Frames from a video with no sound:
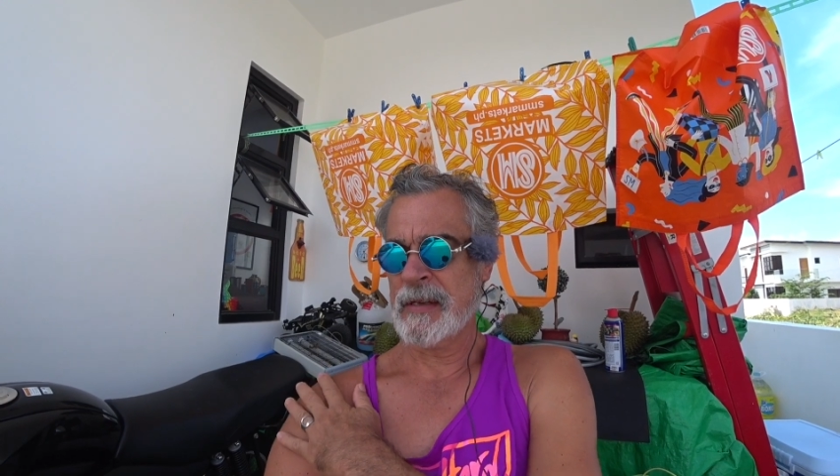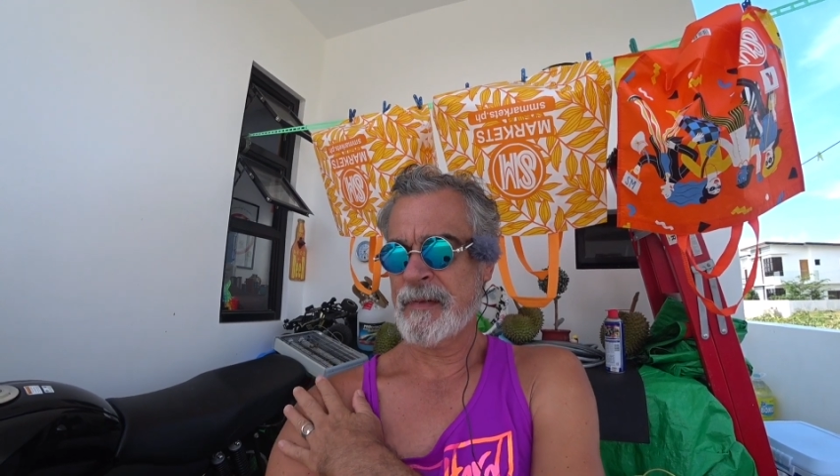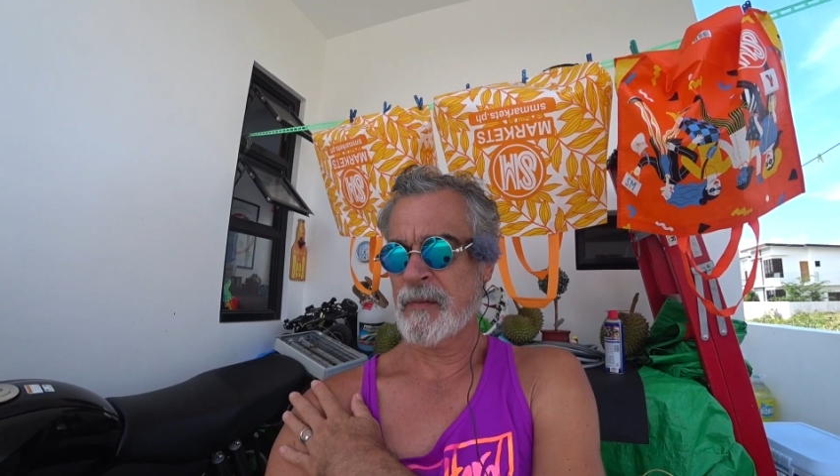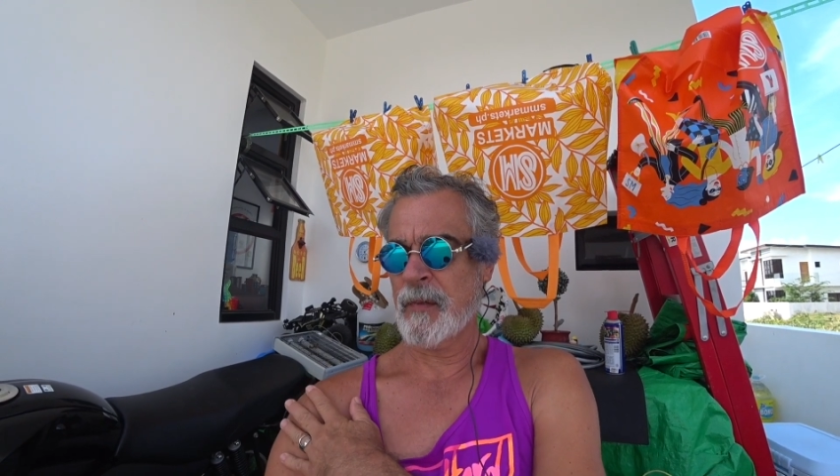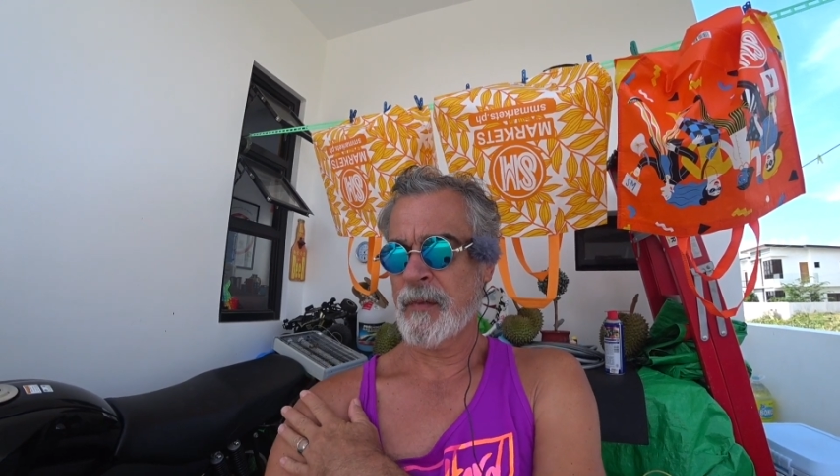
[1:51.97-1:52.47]

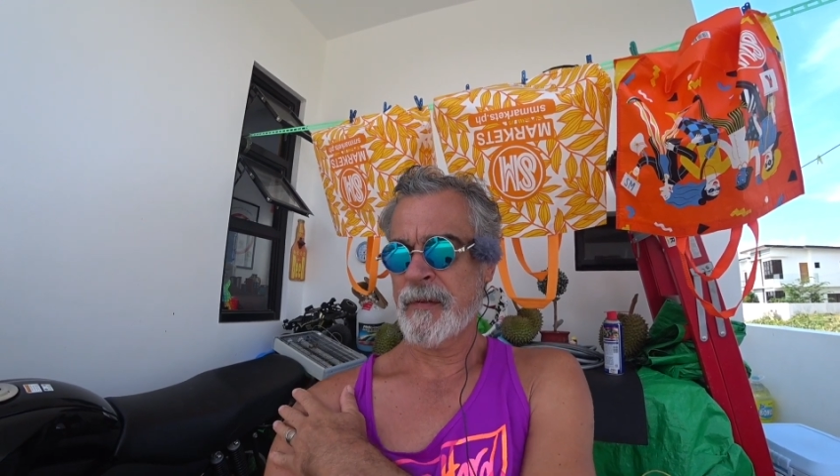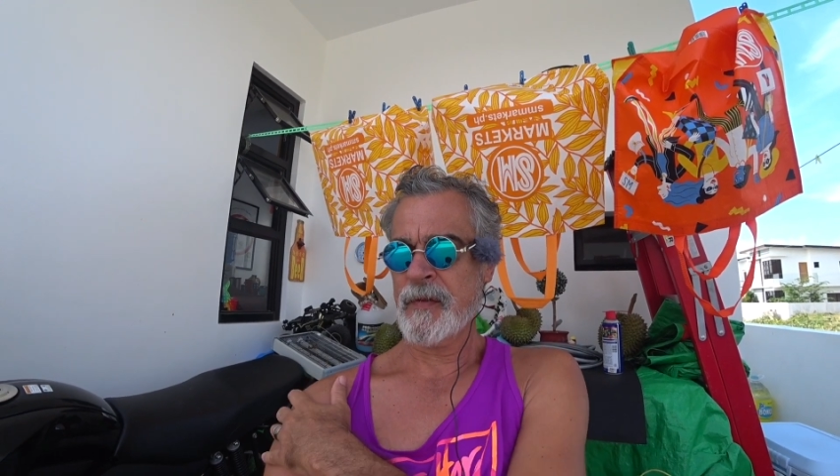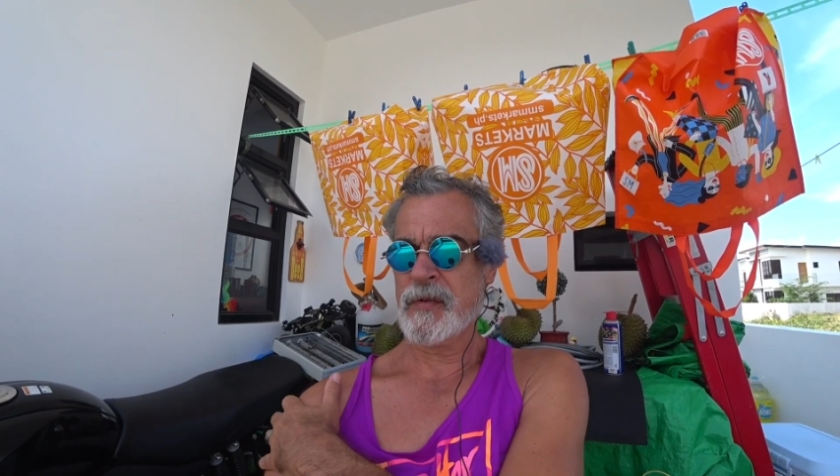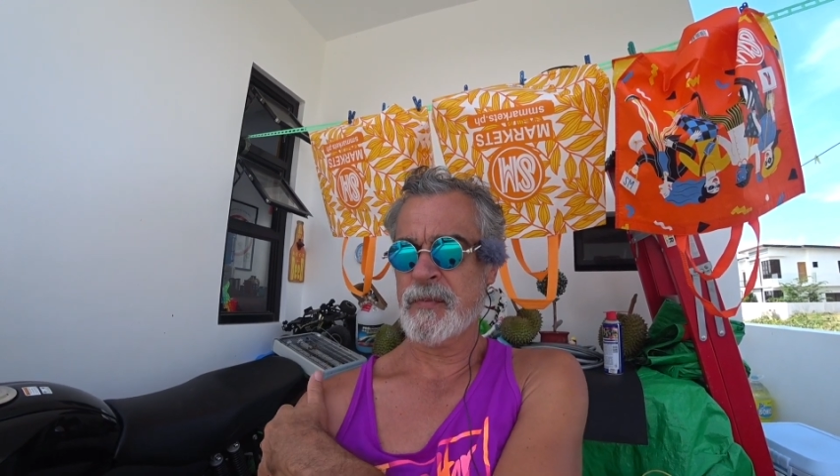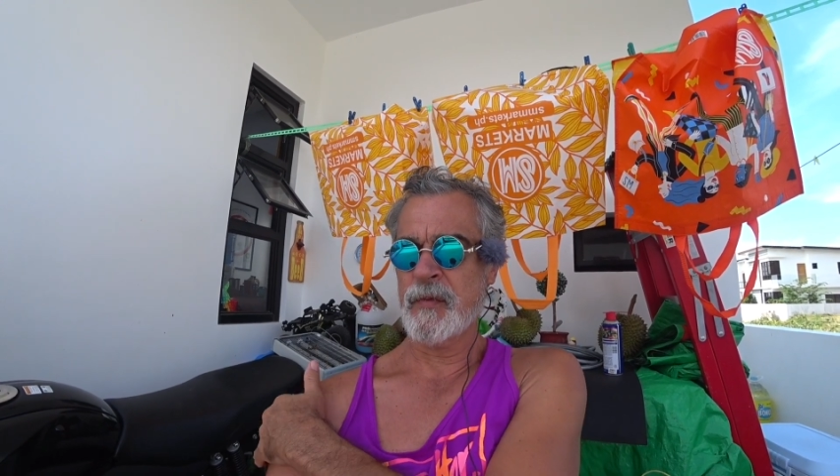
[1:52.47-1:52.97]
living when we
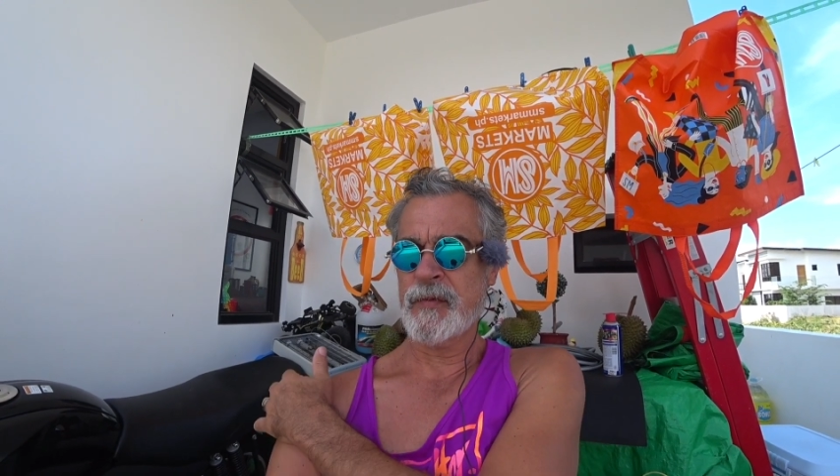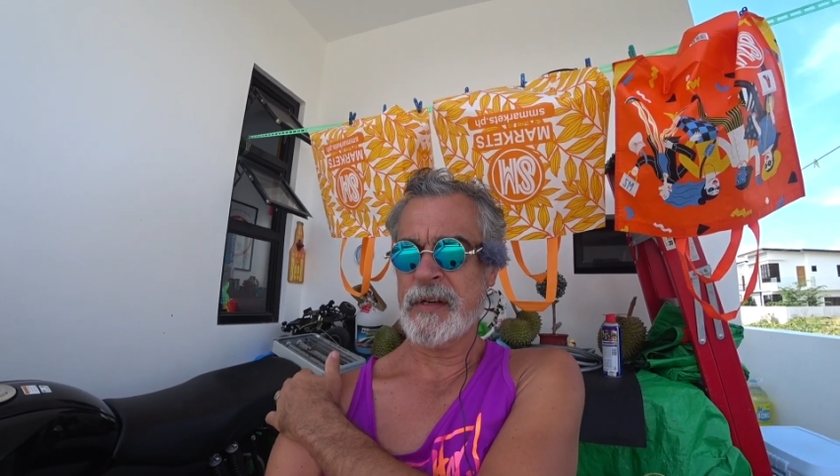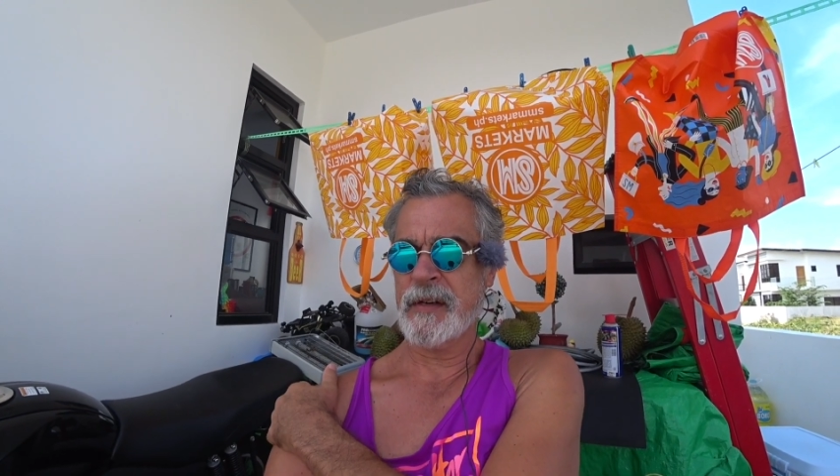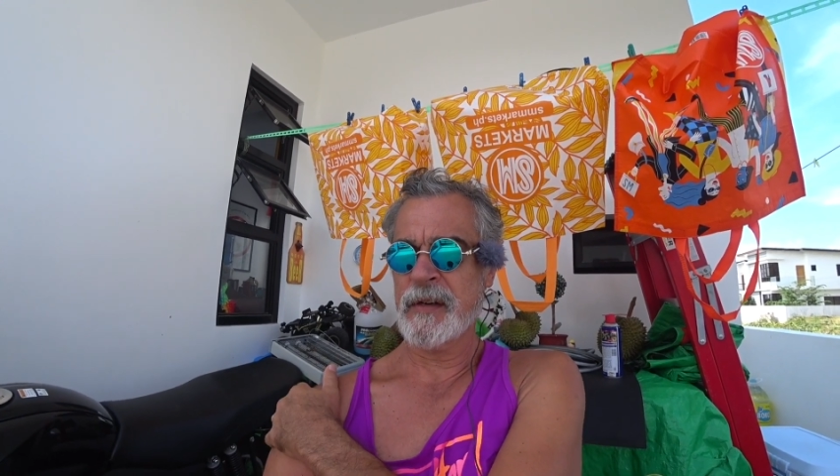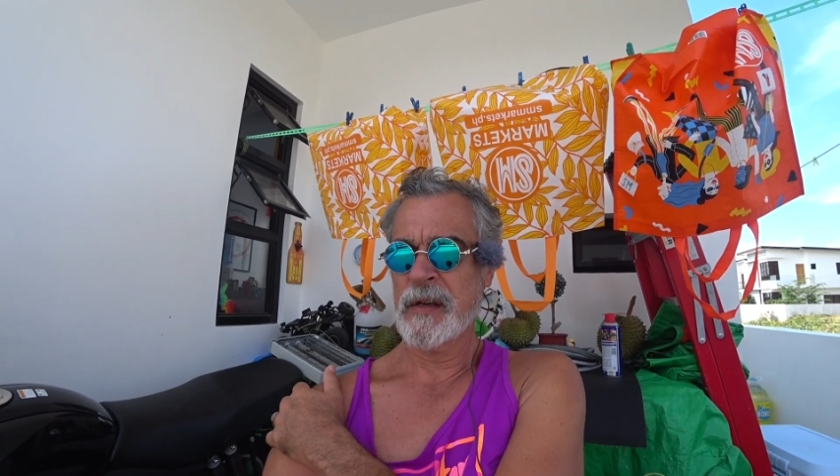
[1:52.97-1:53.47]
first moved
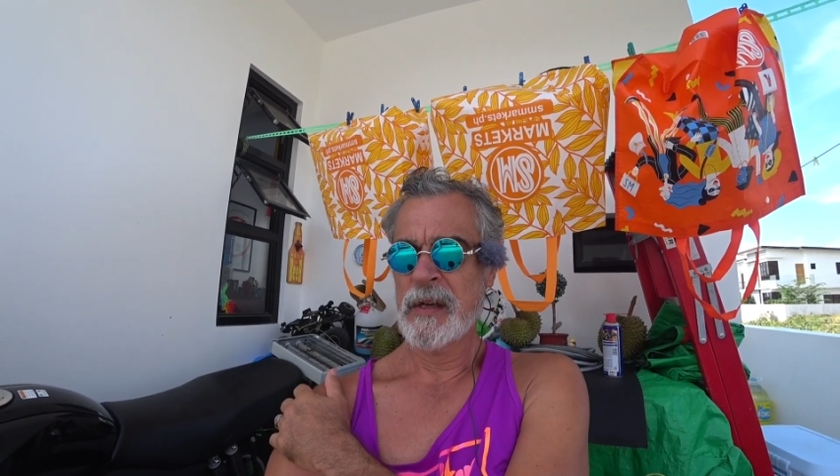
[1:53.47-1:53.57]
here.